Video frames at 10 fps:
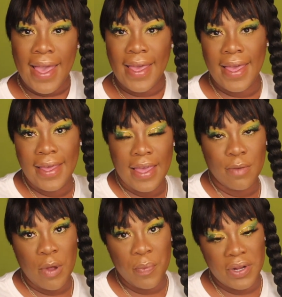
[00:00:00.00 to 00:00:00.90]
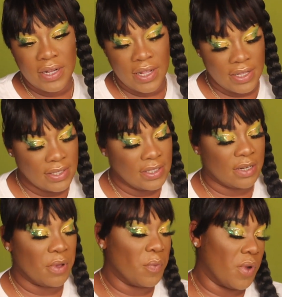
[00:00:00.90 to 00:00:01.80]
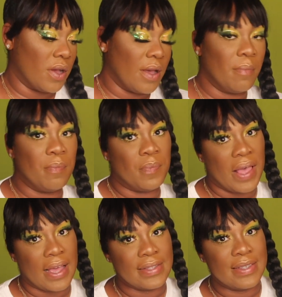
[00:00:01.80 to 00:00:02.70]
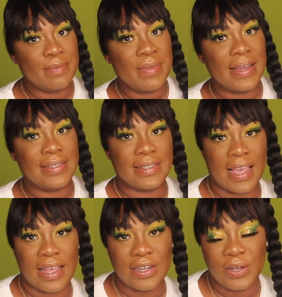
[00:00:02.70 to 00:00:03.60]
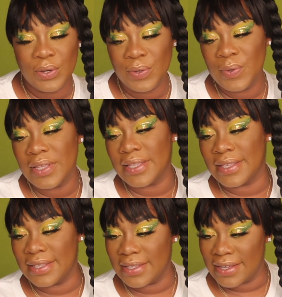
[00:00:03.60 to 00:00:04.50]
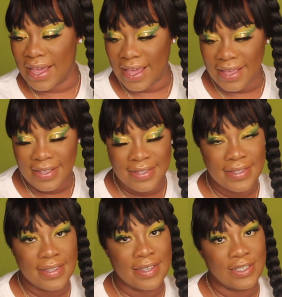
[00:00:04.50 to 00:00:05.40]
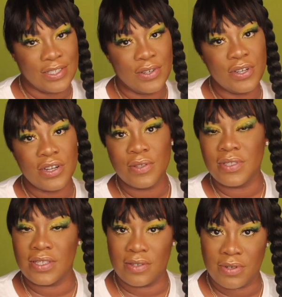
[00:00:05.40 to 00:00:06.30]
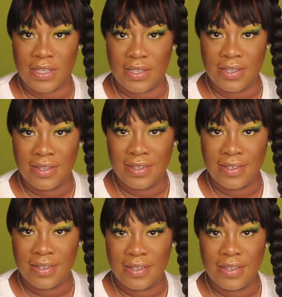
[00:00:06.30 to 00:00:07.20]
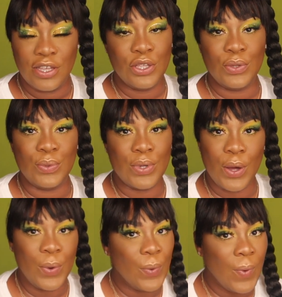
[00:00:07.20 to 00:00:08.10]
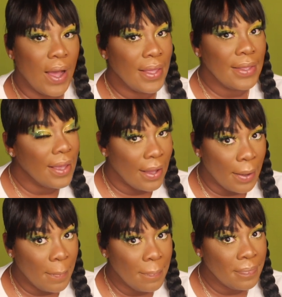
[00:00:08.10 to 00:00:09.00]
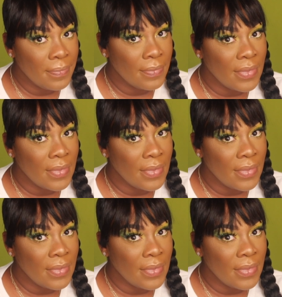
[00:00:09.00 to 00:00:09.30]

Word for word: Hey, hey, hey, my pretty ladies and gentlemen, welcome back to my channel. Yes, it's your girl Silky. You know who I am.